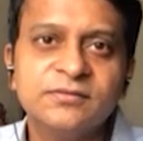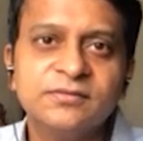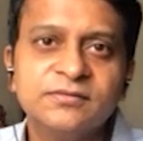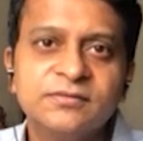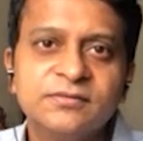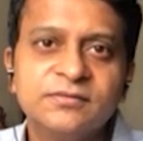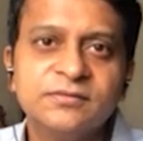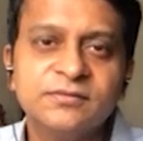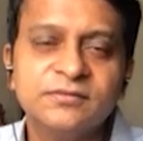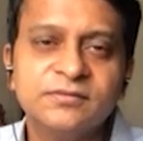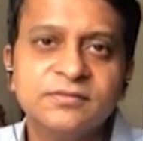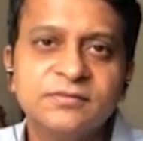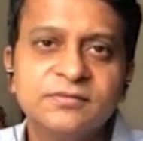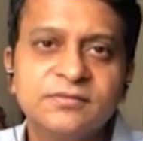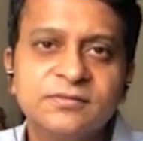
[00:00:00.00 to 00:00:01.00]

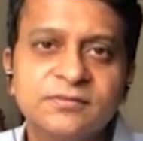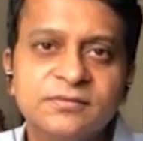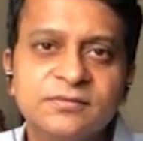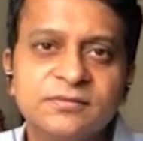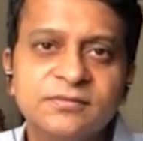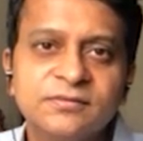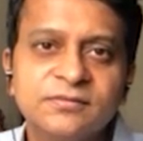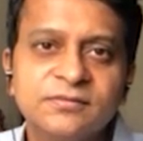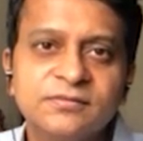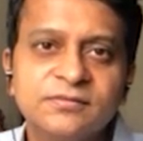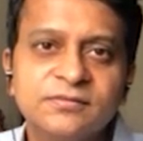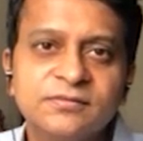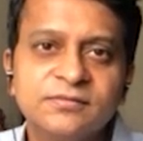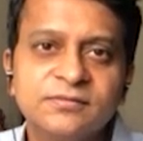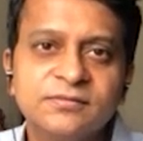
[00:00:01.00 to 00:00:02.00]

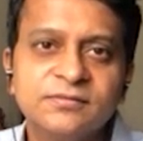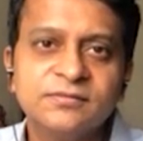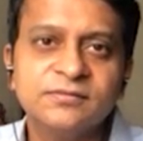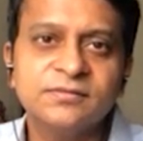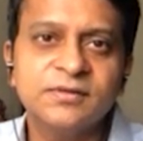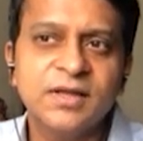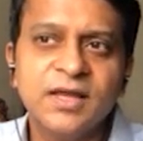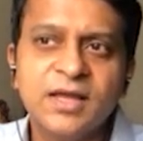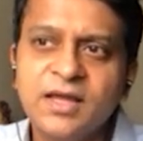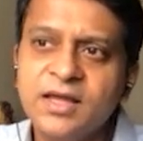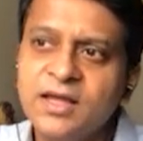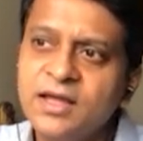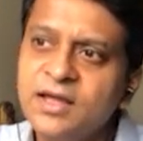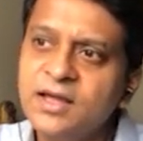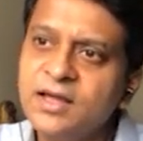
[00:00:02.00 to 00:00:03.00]

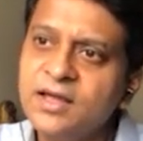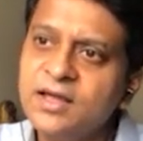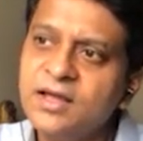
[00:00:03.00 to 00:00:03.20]
This person isn't speaking.